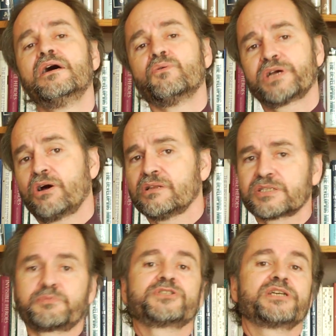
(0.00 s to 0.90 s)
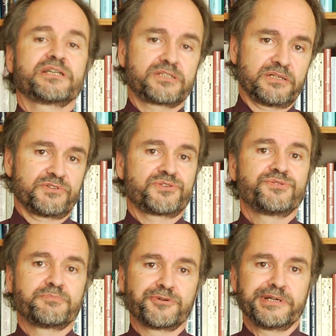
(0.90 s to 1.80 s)
We call this projection of the
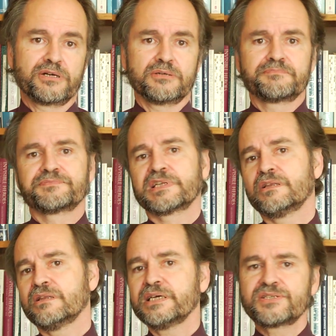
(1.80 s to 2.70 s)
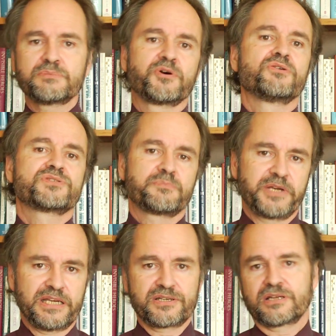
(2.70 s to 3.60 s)
superego. Let's suppose the
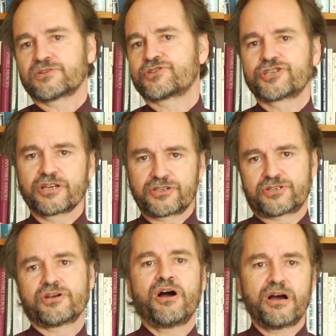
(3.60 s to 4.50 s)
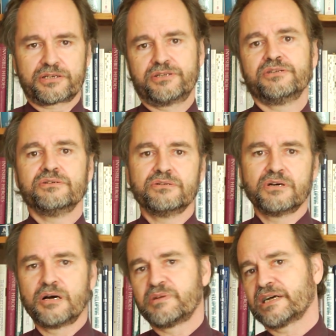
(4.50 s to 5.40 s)
patient has just talked to you
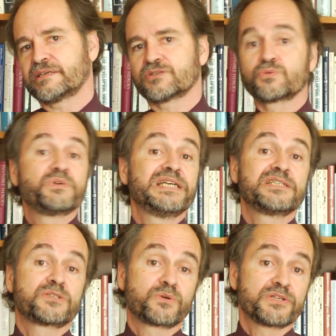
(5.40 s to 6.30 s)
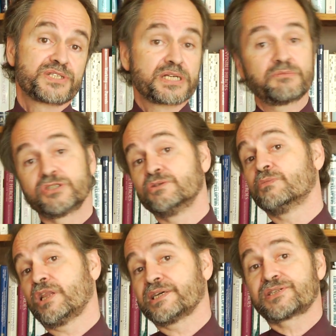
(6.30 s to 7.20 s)
about his rage towards someone who
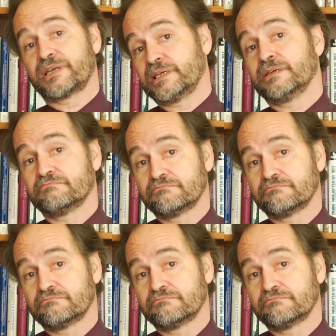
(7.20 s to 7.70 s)
molested him.